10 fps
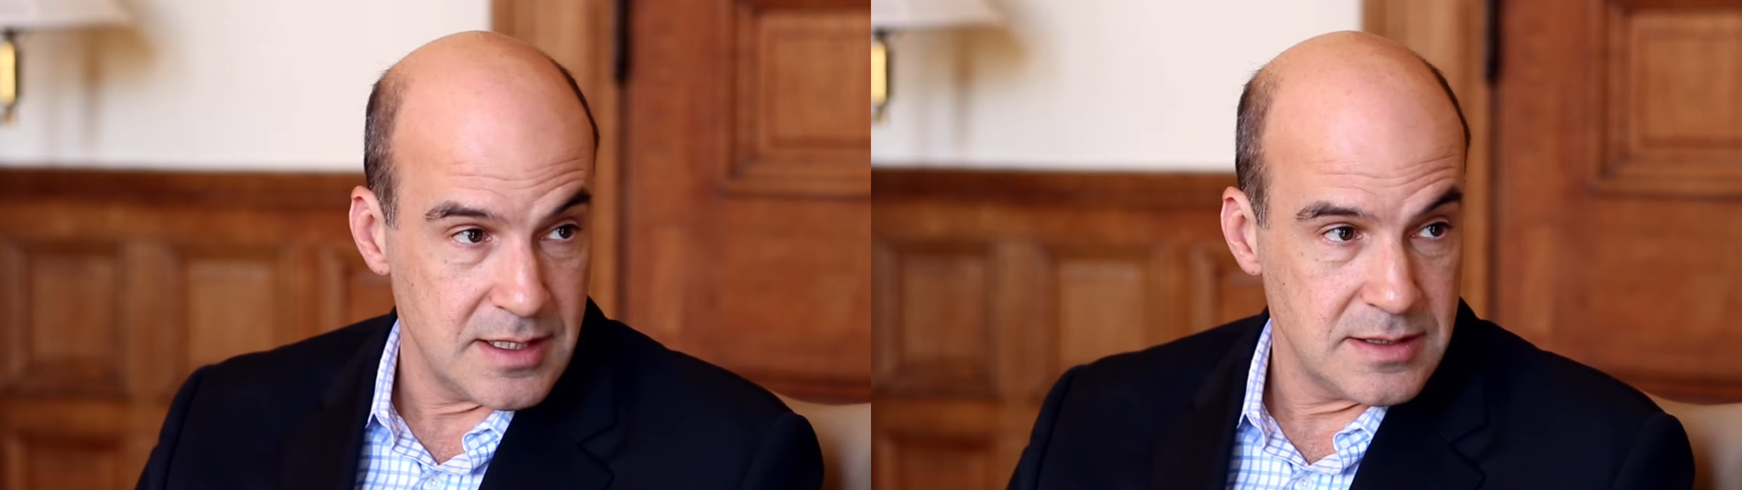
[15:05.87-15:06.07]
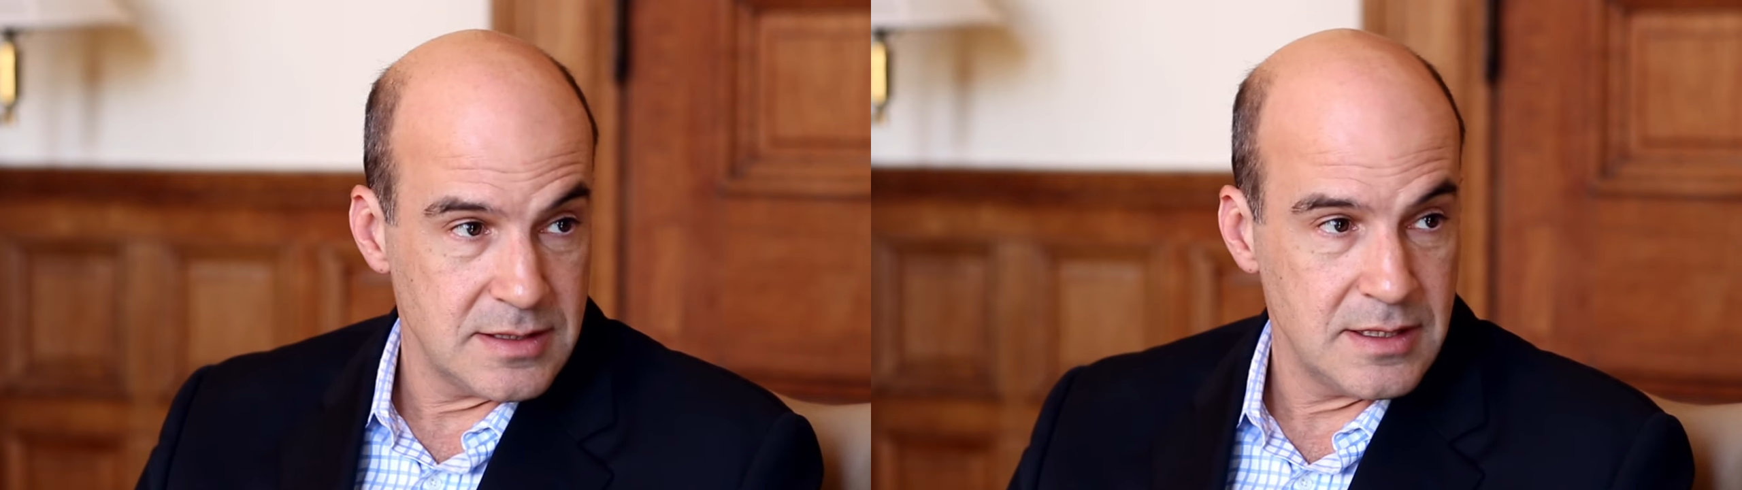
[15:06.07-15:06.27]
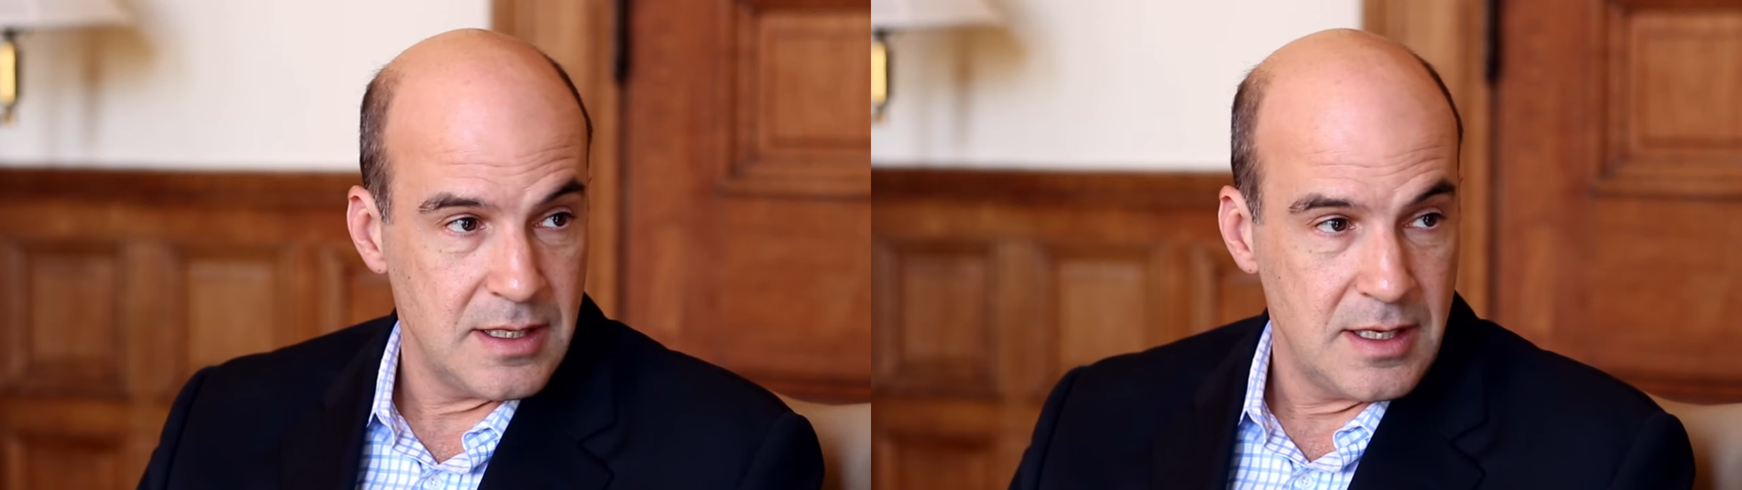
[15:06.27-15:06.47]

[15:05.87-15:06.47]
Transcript: this.